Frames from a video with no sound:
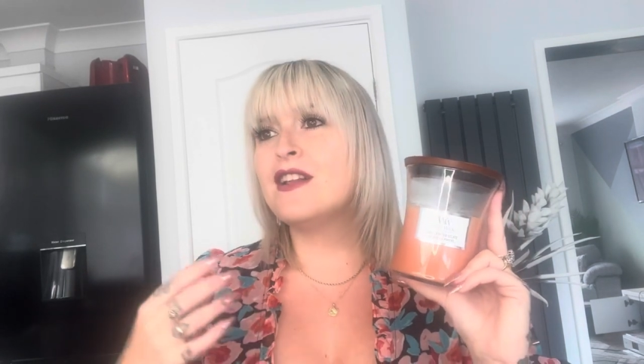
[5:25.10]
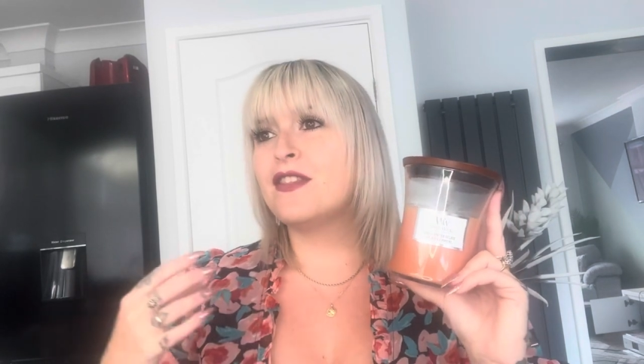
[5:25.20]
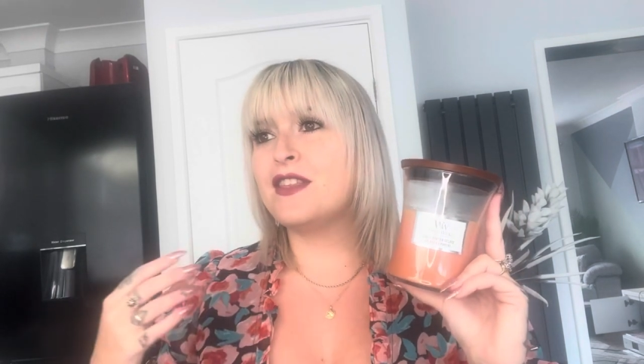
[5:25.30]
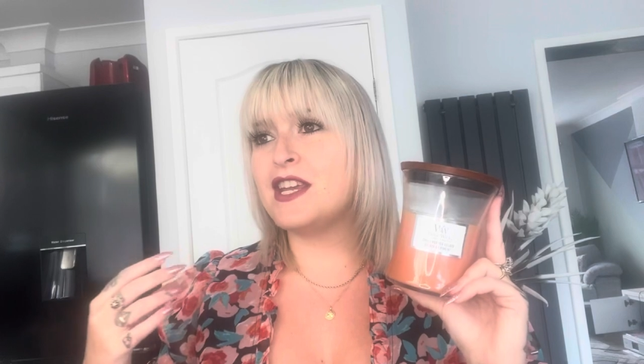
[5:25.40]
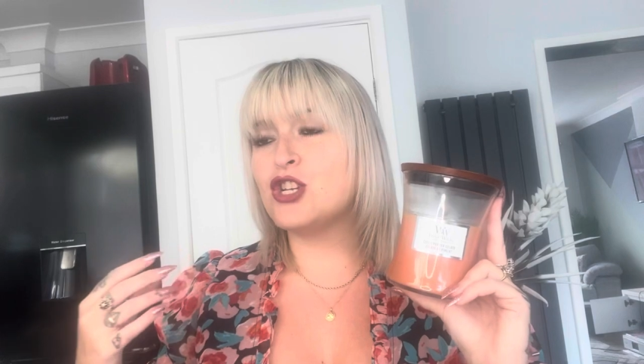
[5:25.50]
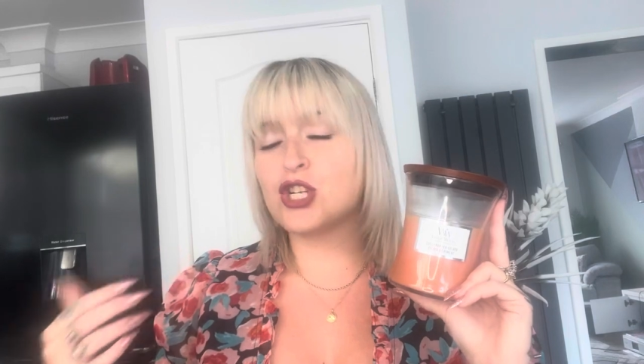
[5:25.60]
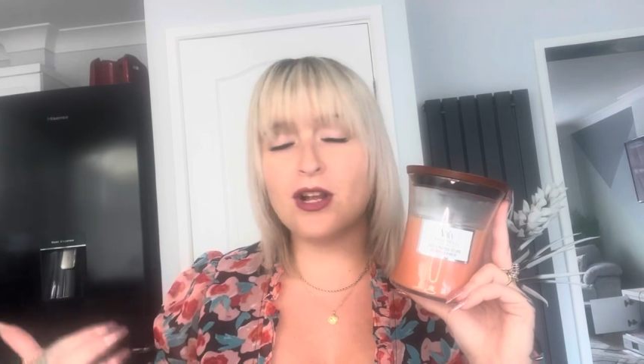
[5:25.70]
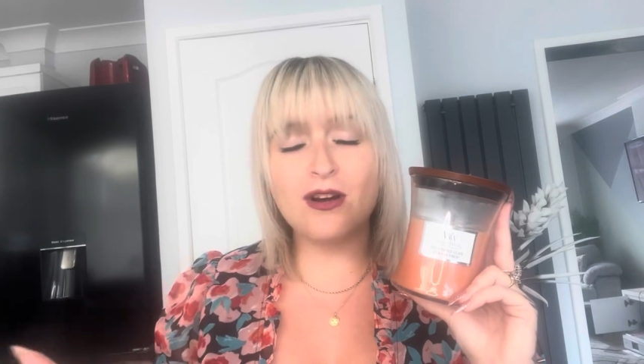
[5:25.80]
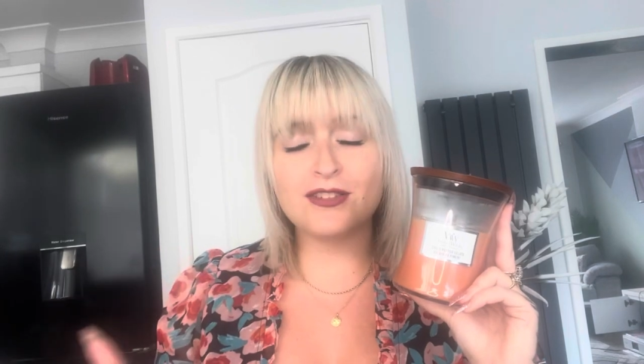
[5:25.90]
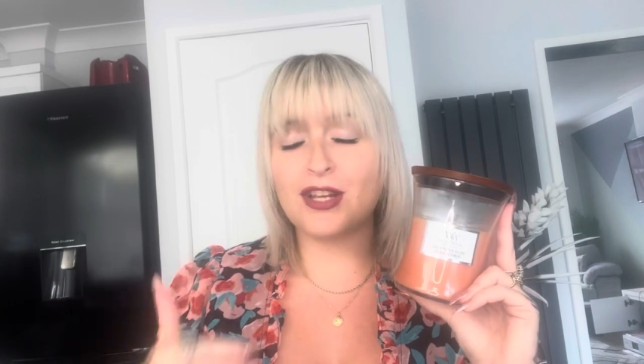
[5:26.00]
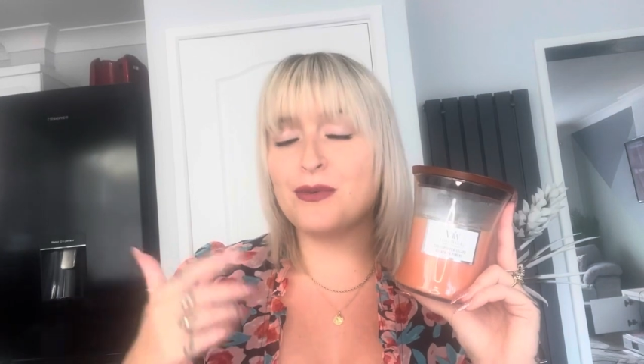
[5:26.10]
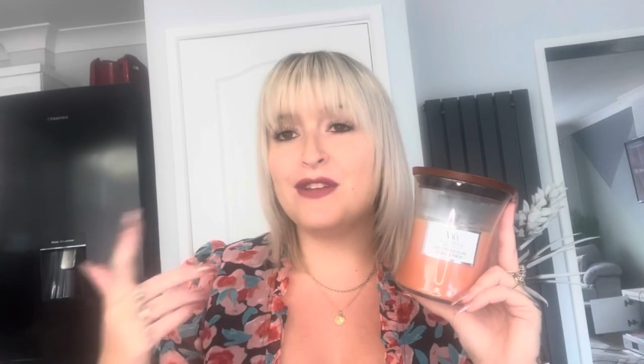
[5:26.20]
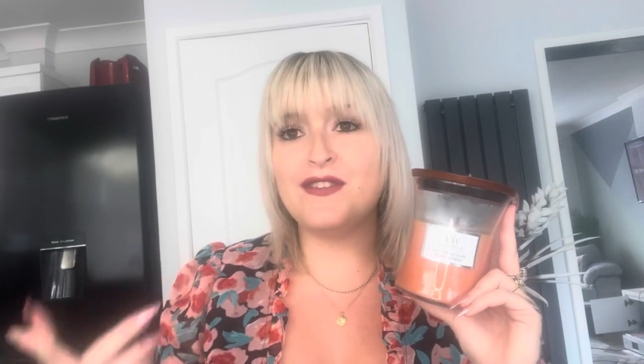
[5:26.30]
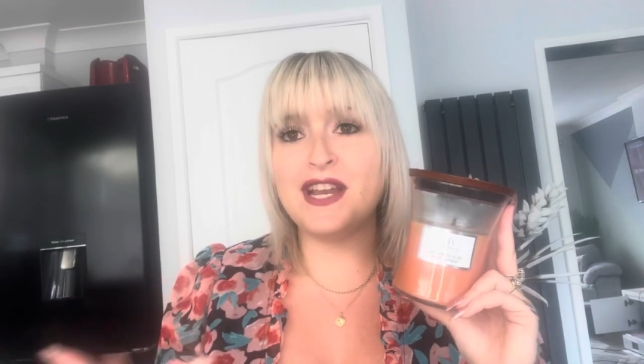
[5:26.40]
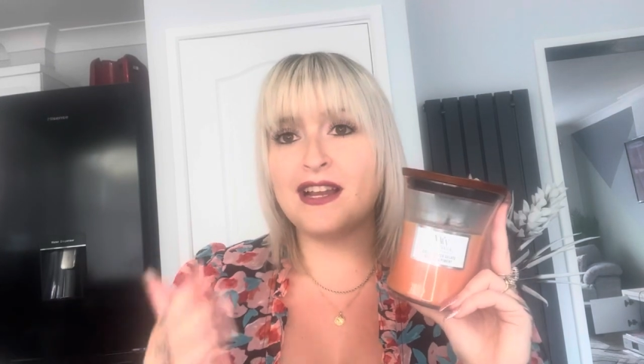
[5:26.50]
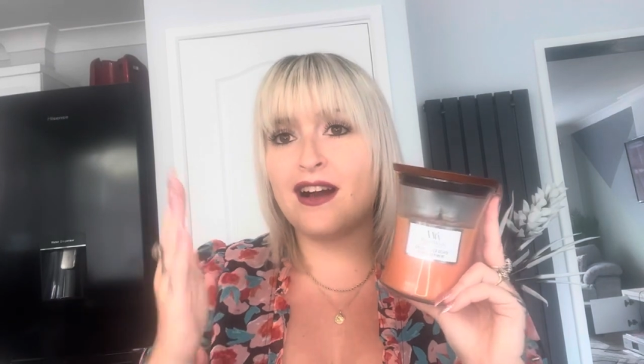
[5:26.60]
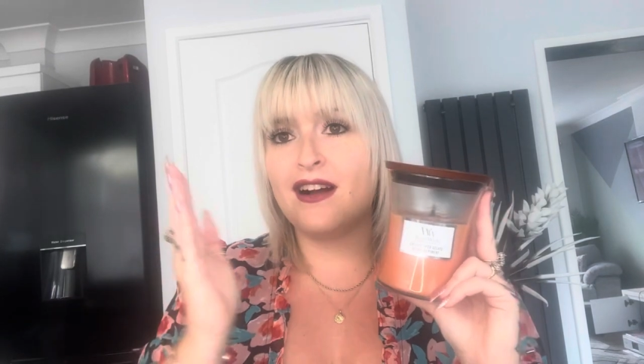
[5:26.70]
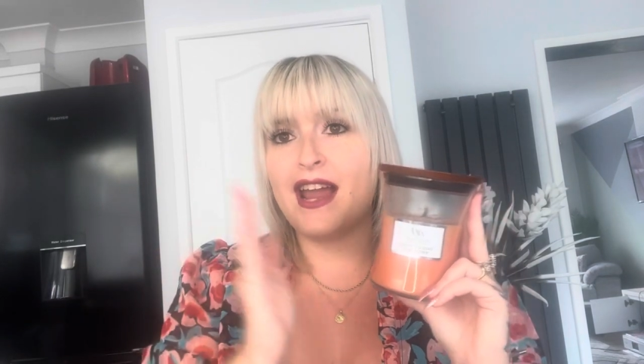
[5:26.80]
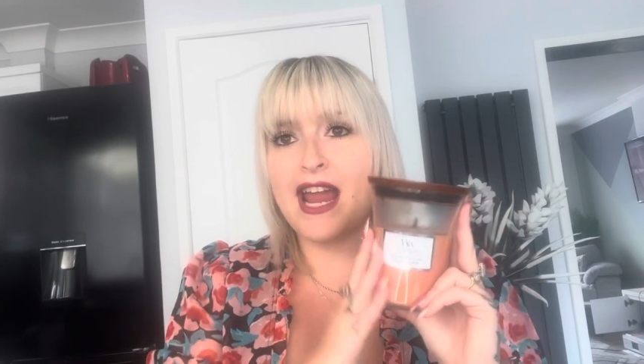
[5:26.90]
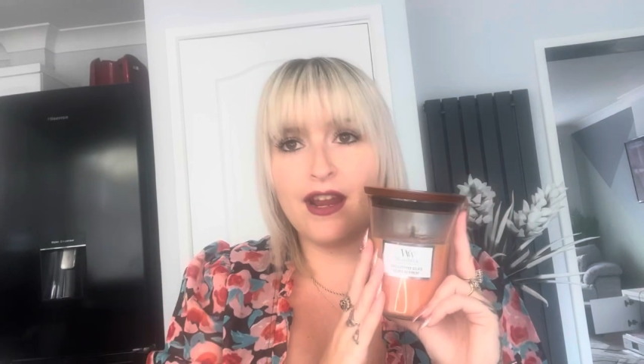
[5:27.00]
the gelato and the
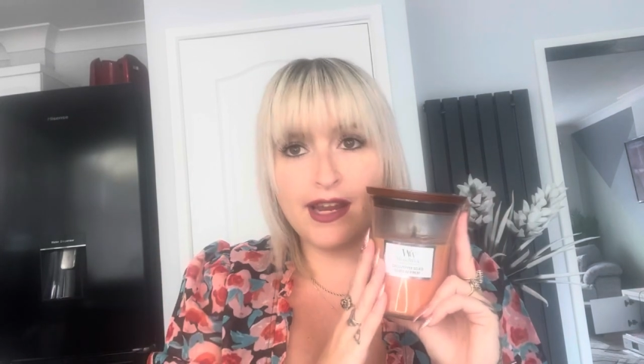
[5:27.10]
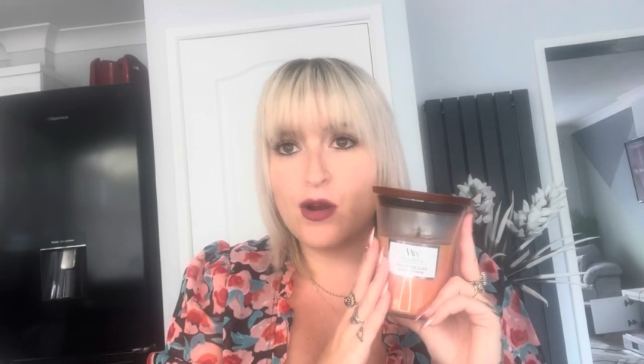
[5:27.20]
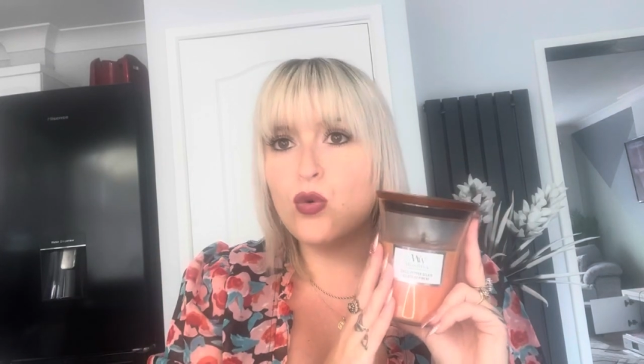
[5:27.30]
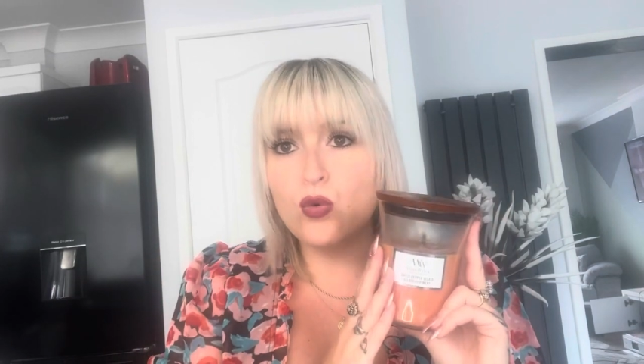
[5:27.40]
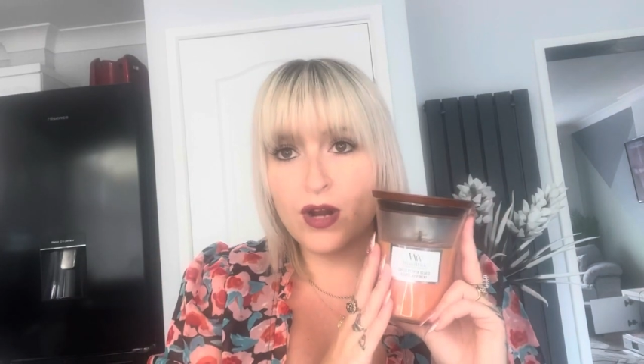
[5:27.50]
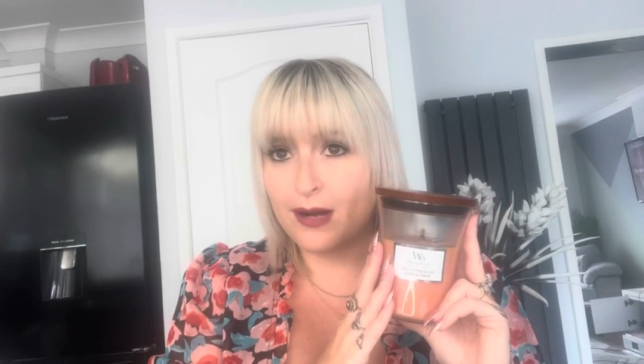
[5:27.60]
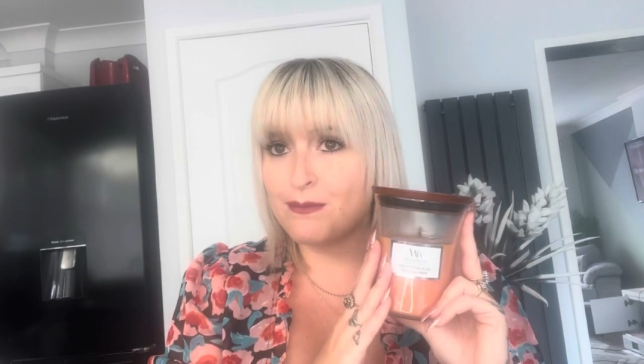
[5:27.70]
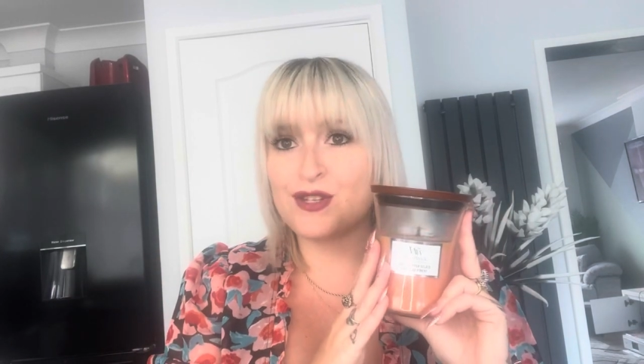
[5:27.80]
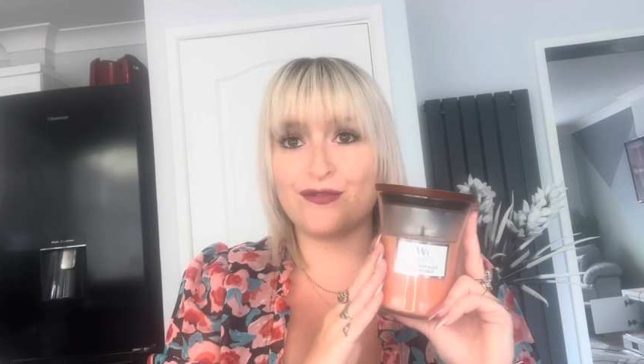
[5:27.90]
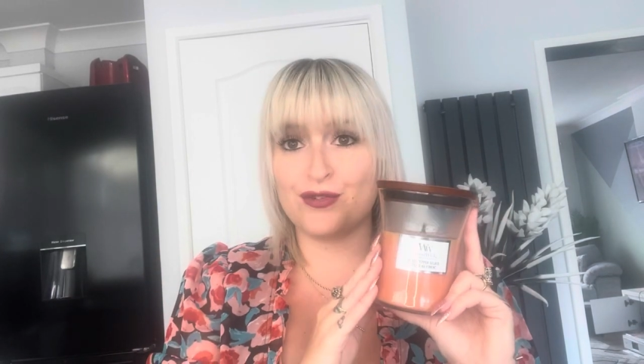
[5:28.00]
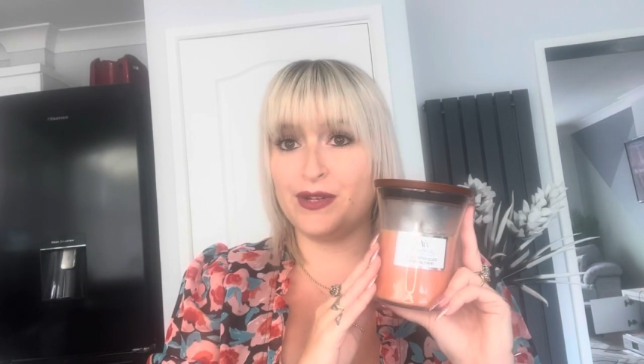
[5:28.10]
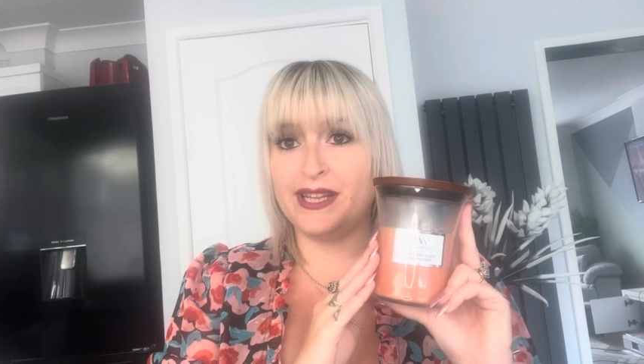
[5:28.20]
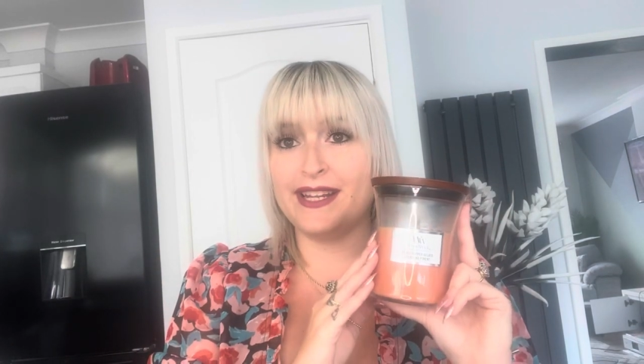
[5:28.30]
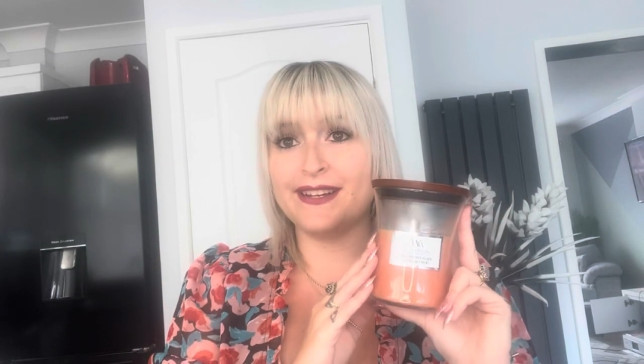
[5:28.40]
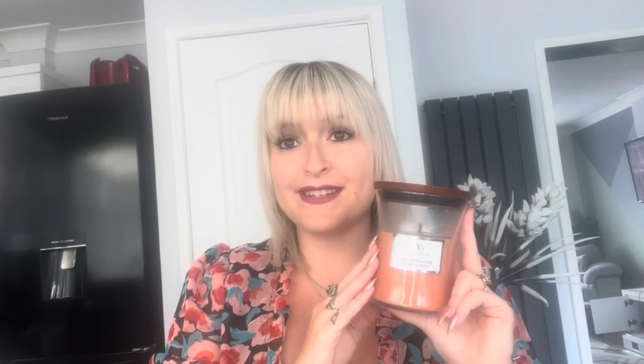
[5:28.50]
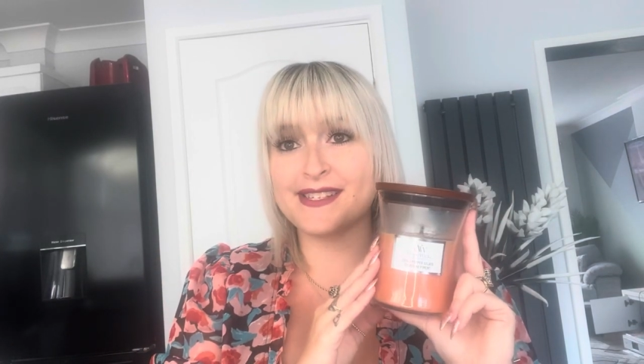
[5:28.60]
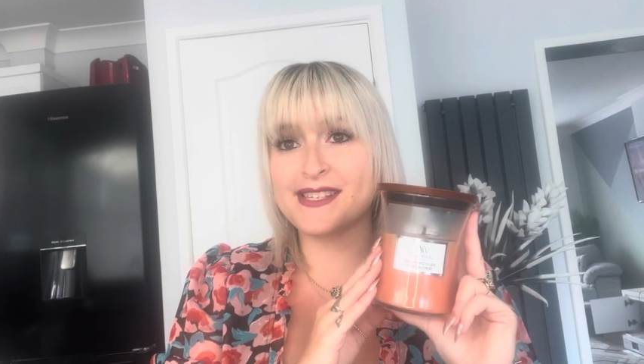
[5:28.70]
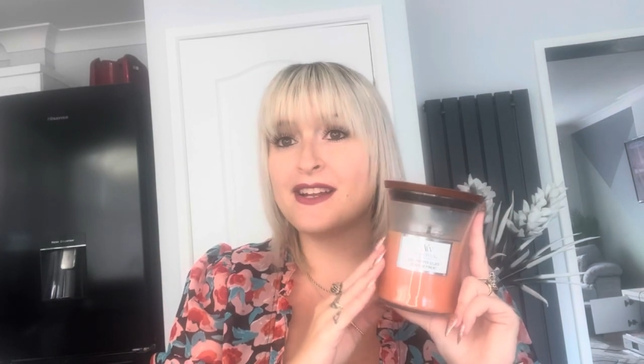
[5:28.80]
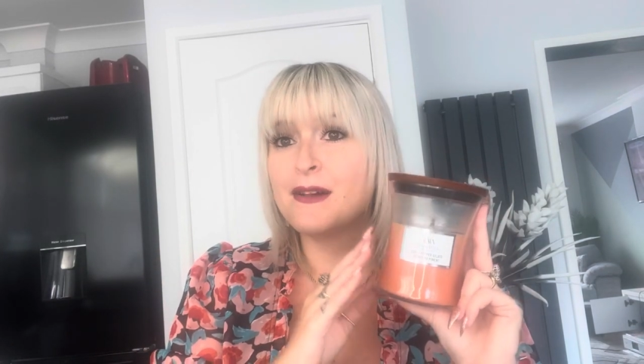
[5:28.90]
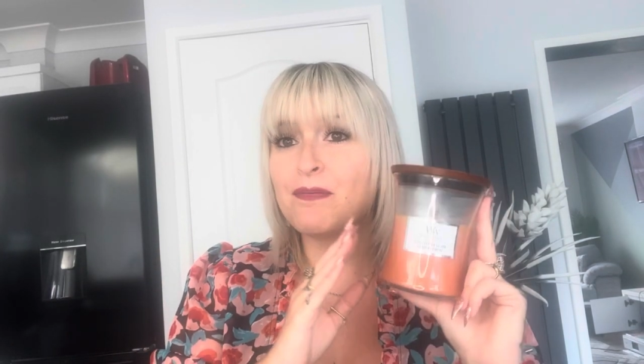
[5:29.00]
vanilla, it all comes through in this.